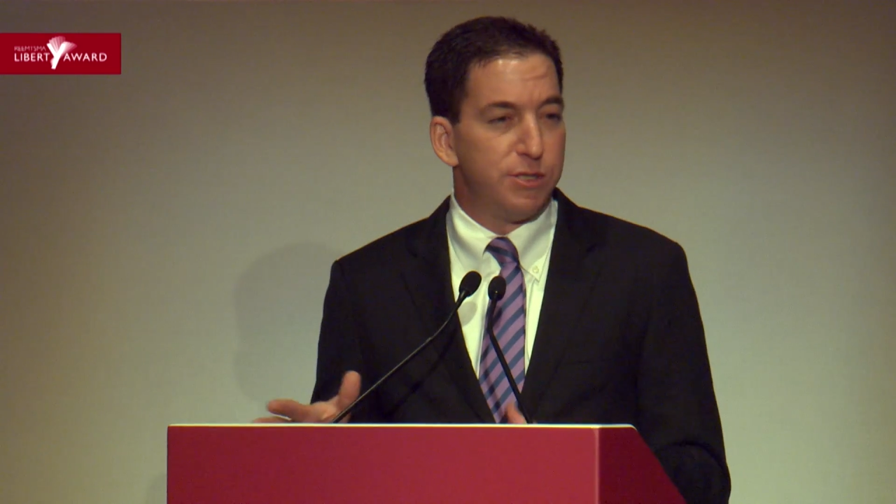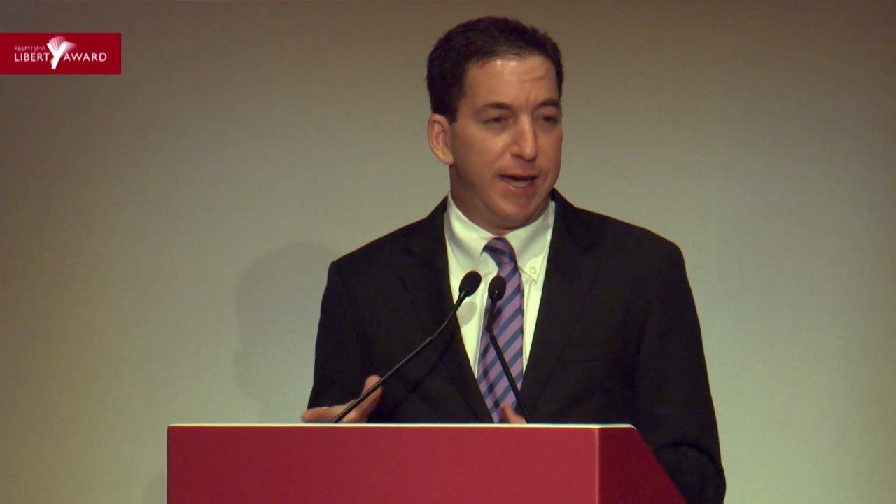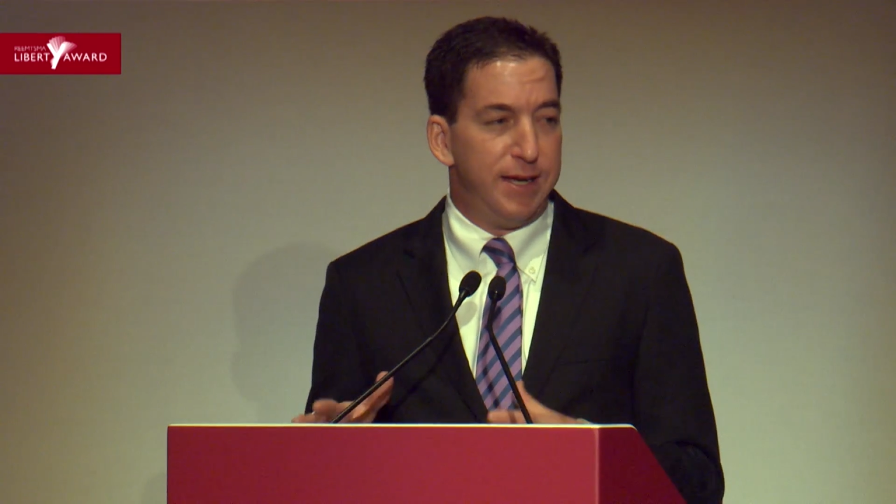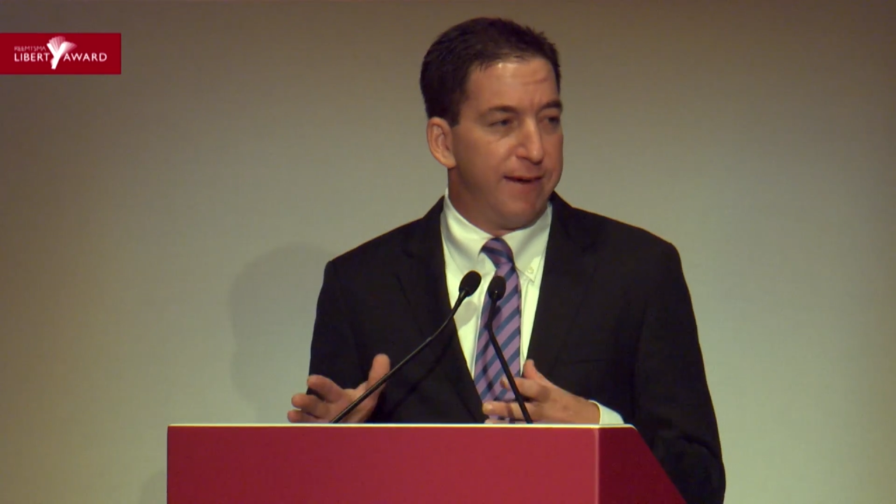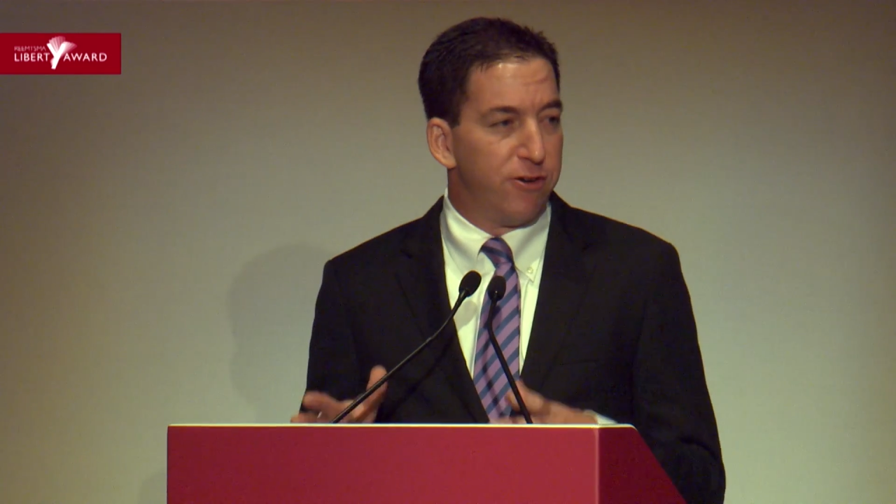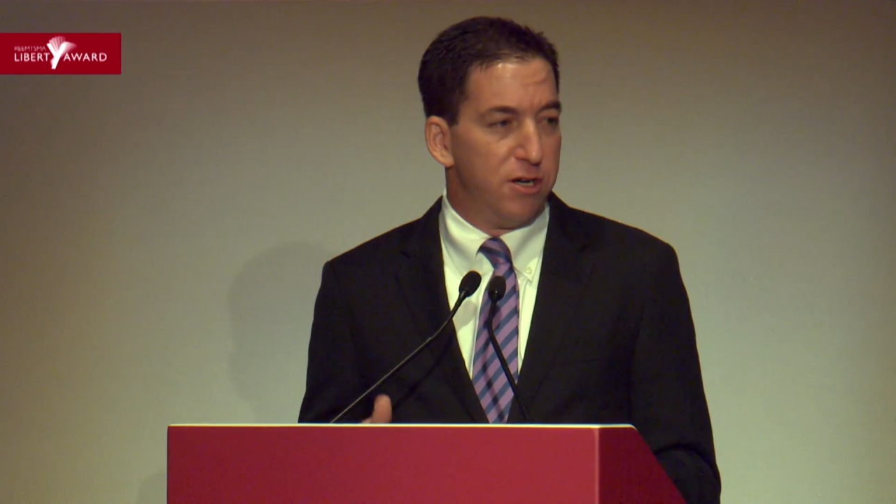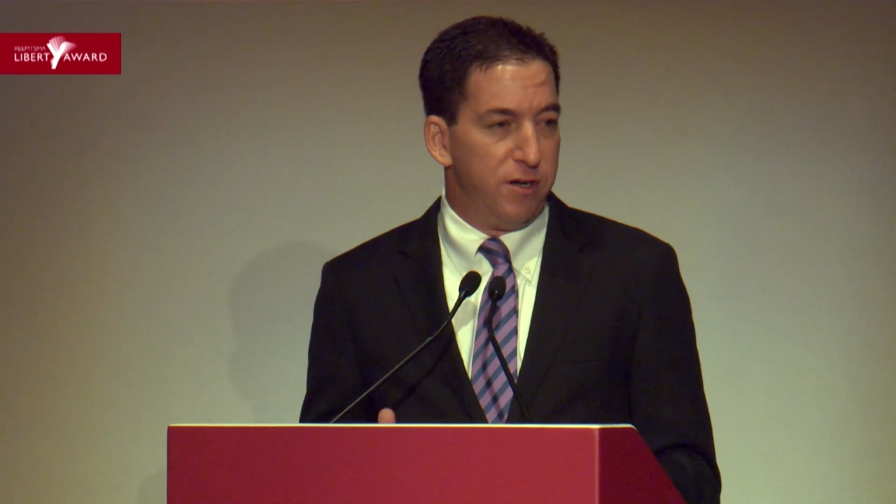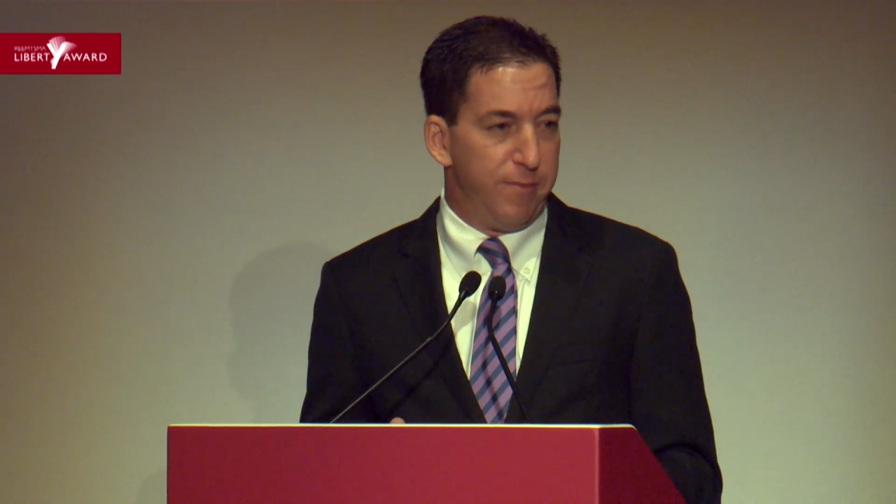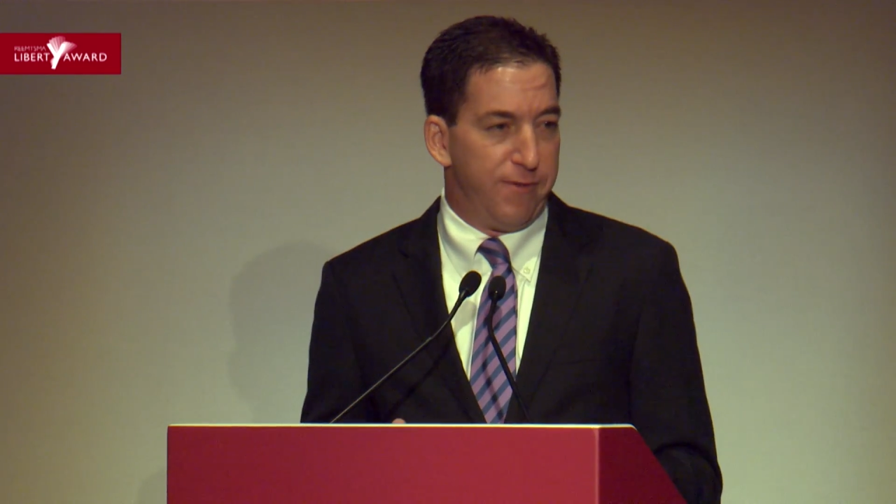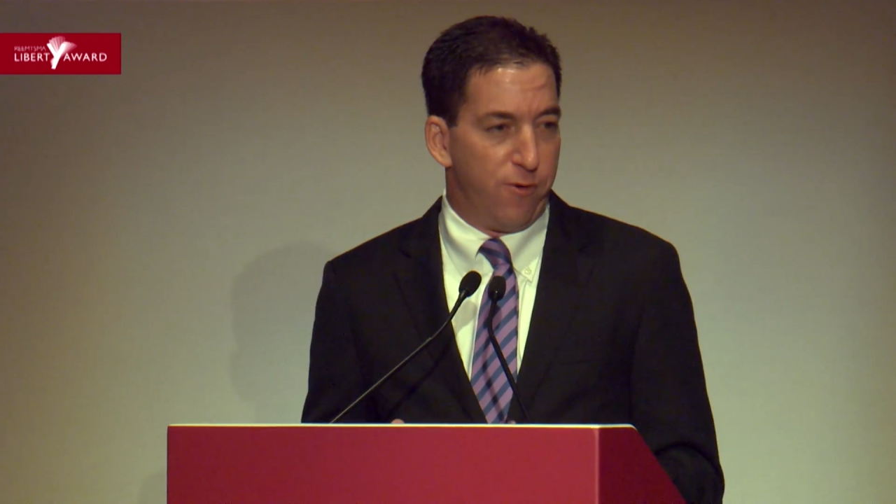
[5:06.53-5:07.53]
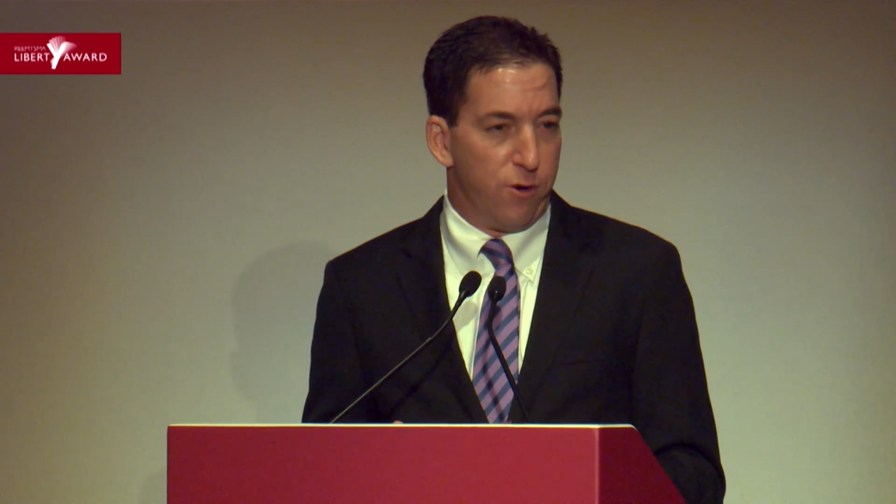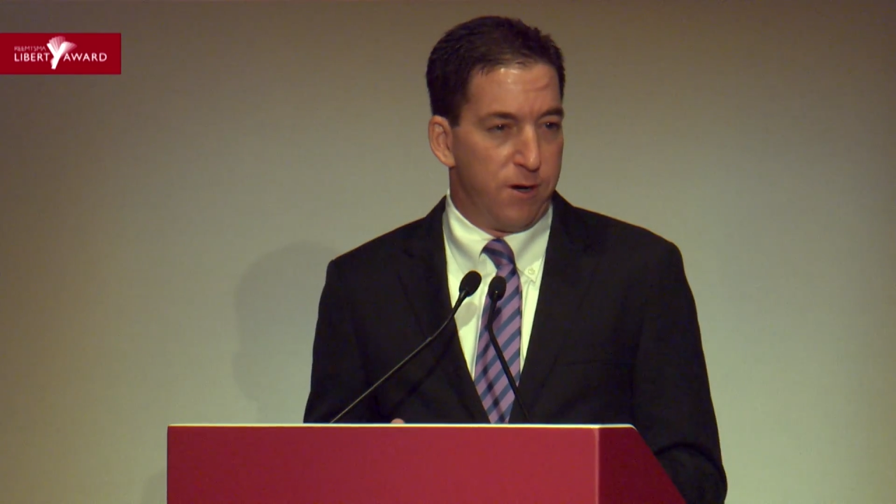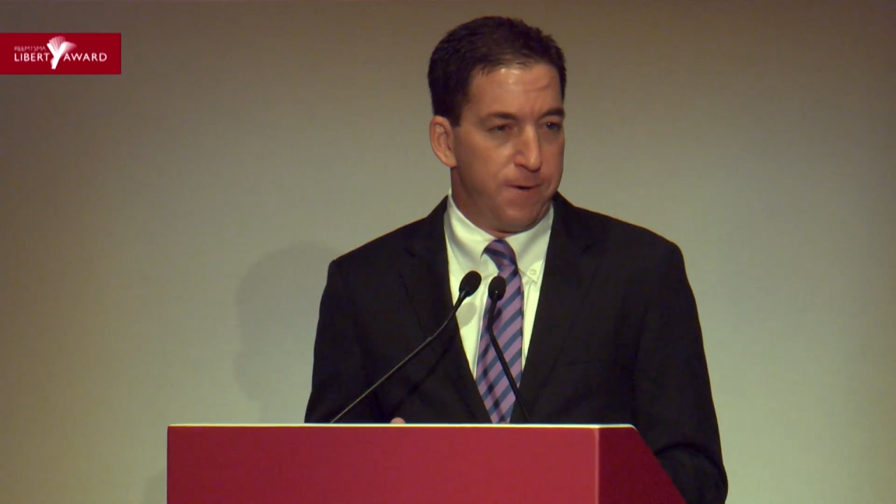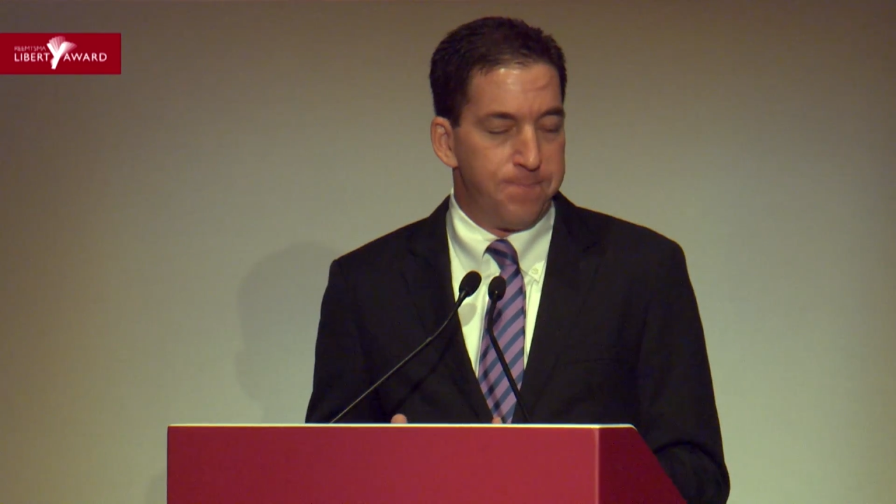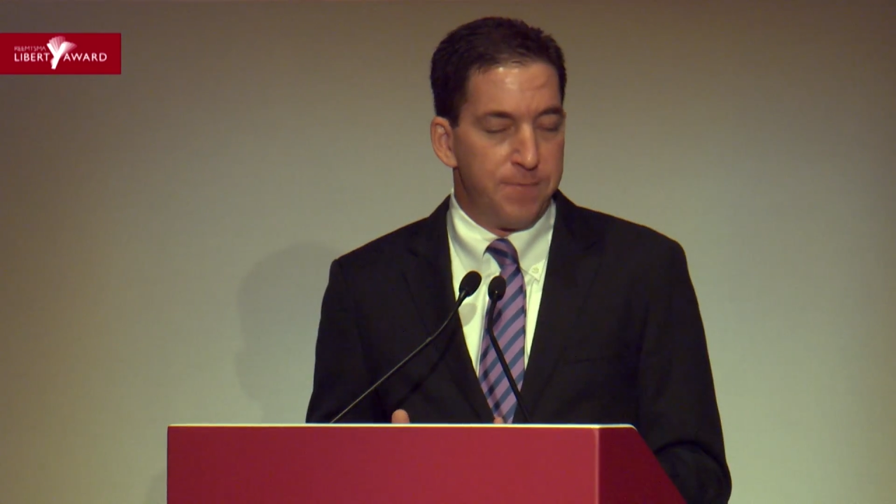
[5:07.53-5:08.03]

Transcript: who I had never heard of before.